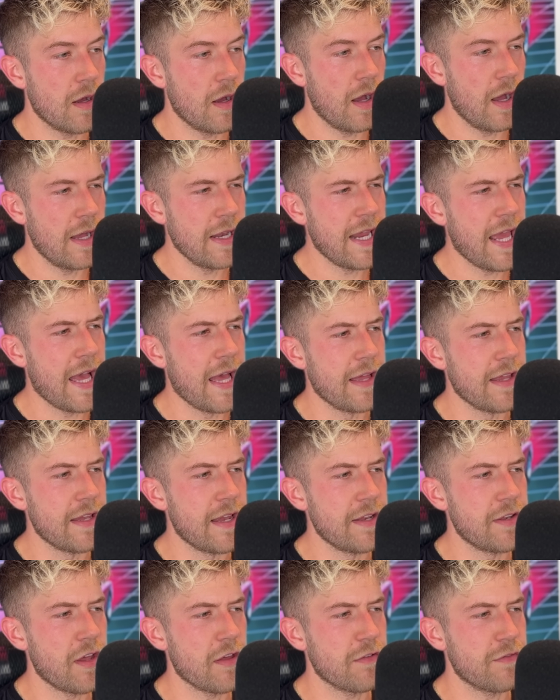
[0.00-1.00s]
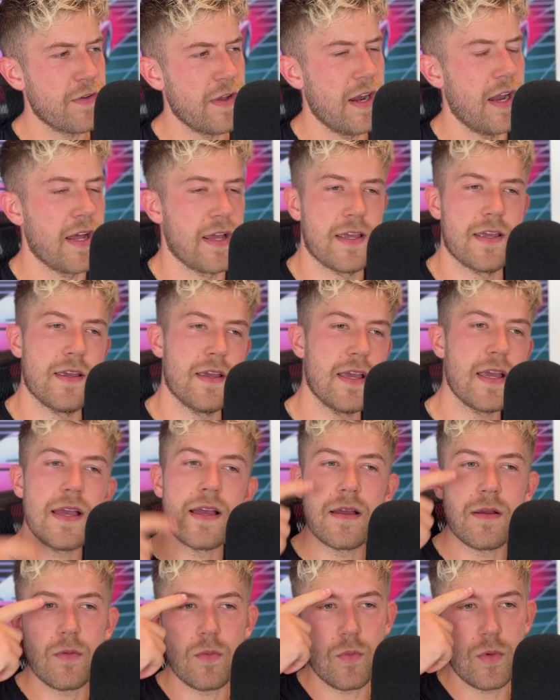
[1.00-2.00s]
and yeah, it, it, does feel like
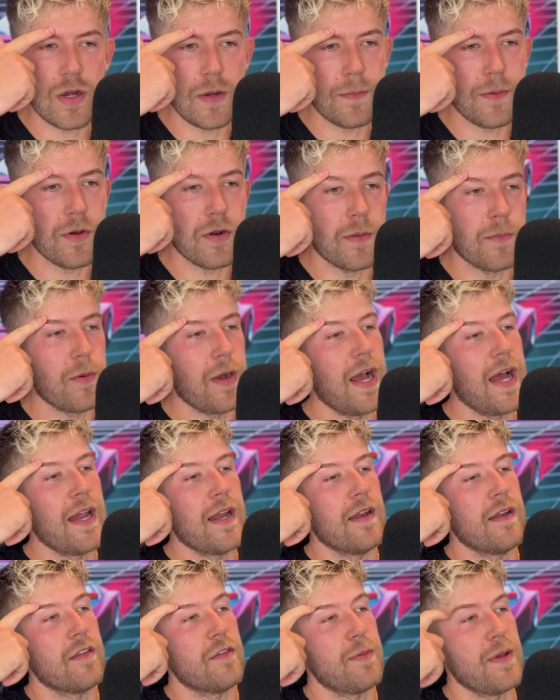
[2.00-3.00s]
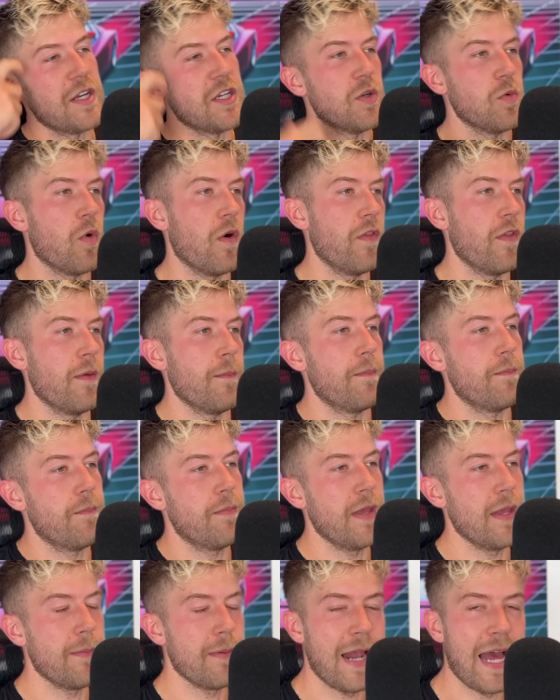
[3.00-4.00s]
when you build a brand, especially one that
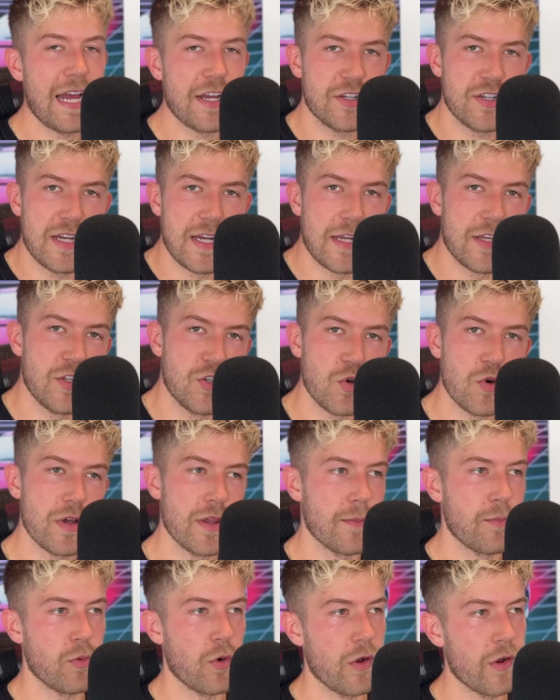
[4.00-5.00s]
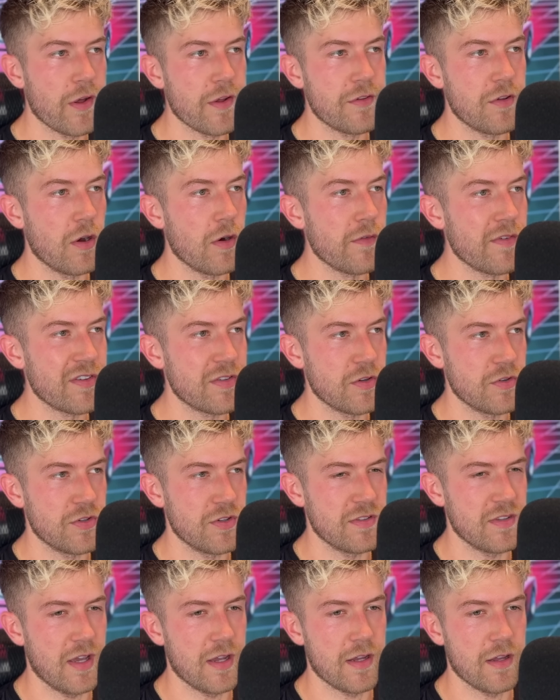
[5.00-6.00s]
people actually enjoy the product of, it's not
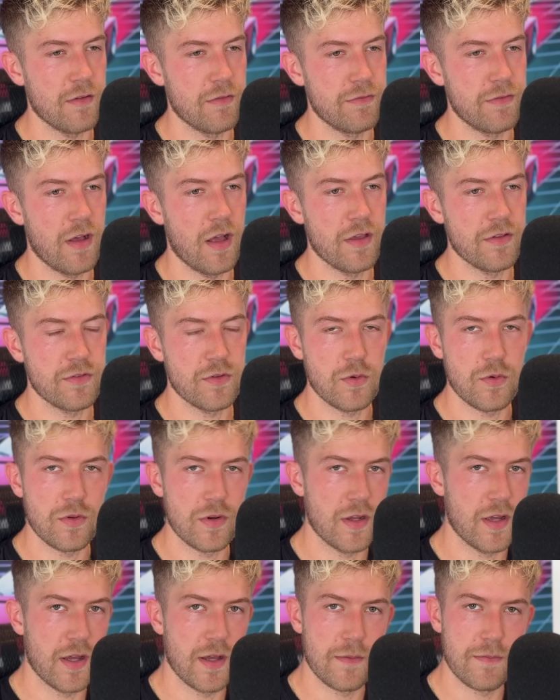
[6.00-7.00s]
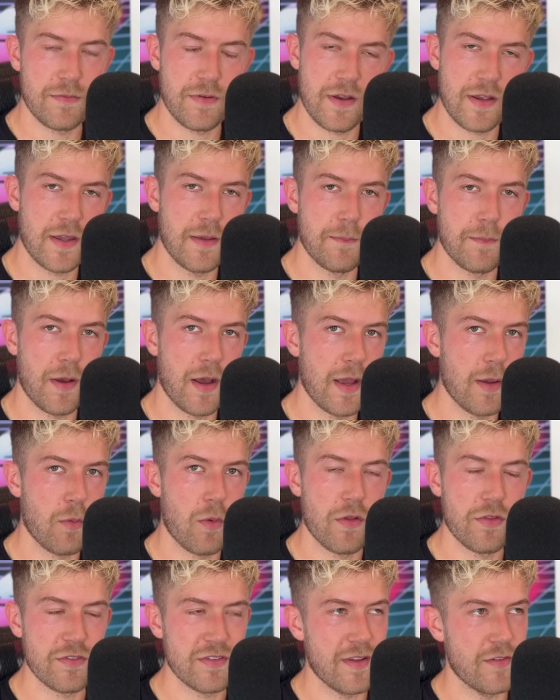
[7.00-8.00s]
just like a first order, fucking buy it
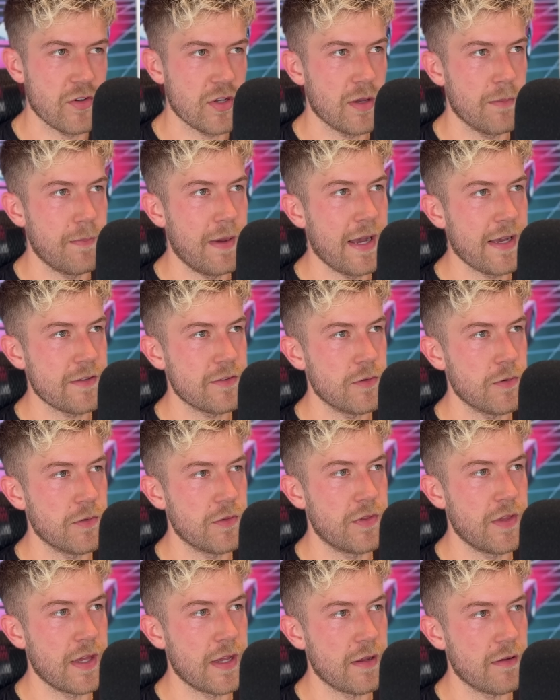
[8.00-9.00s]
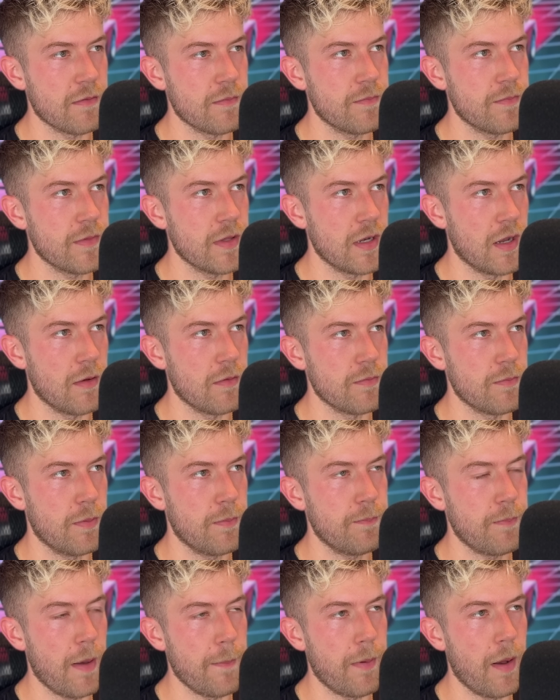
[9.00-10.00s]
once, never come back sort of thing. You know,
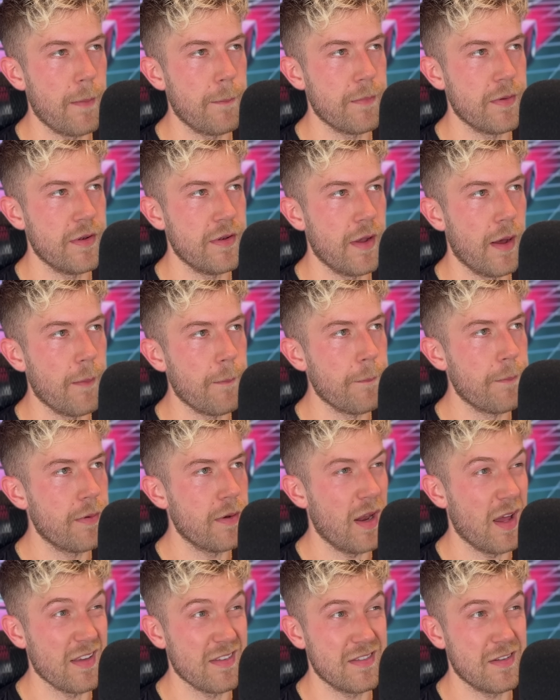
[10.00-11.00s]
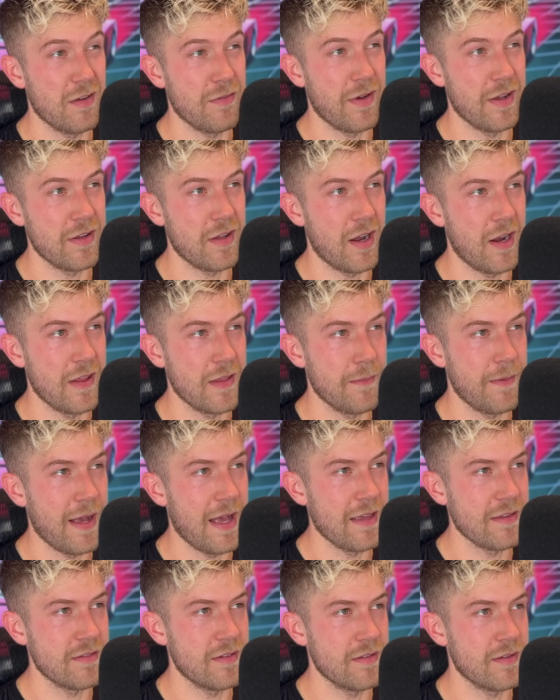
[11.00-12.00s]
a pump and dump like stuff I'd done in the
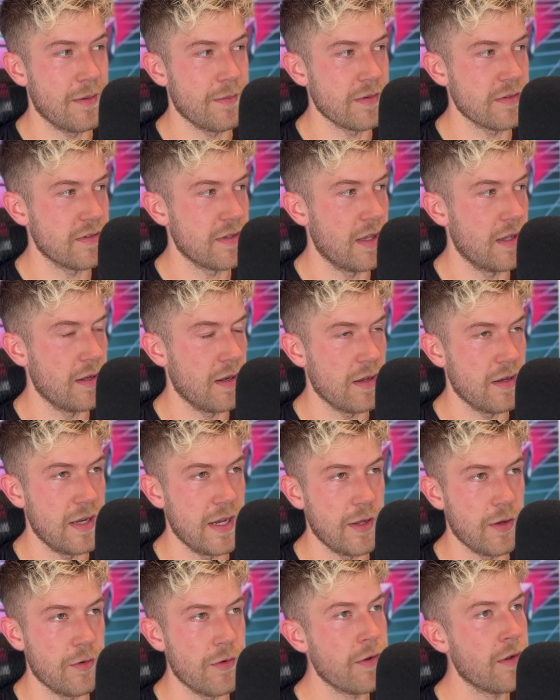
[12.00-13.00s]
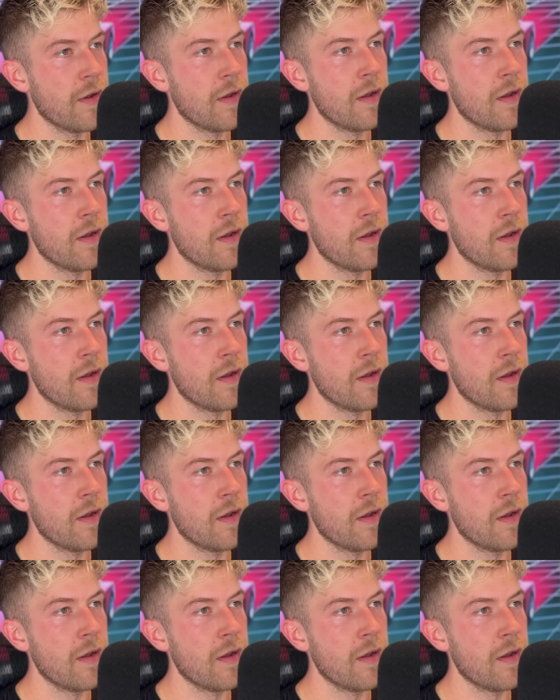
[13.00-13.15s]
past to some extent, like neon.